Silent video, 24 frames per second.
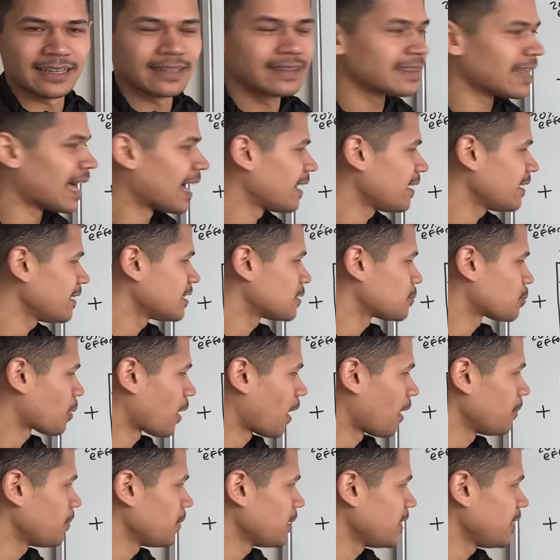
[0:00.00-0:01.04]
That is
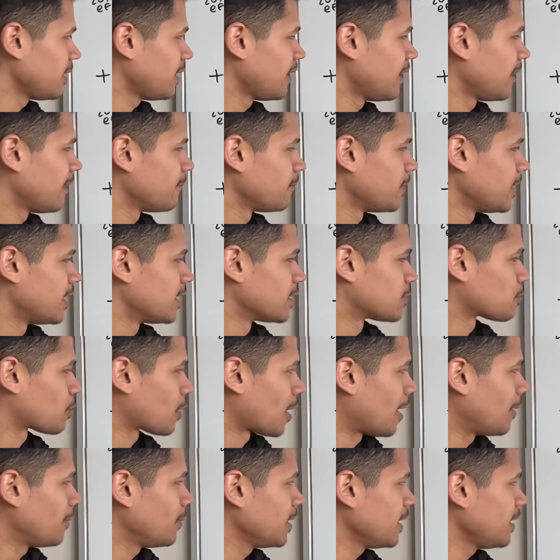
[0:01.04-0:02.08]
probably, it is
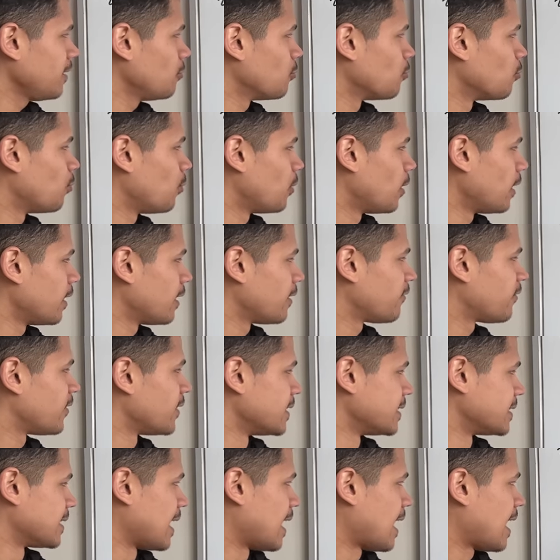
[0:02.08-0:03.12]
probably one of his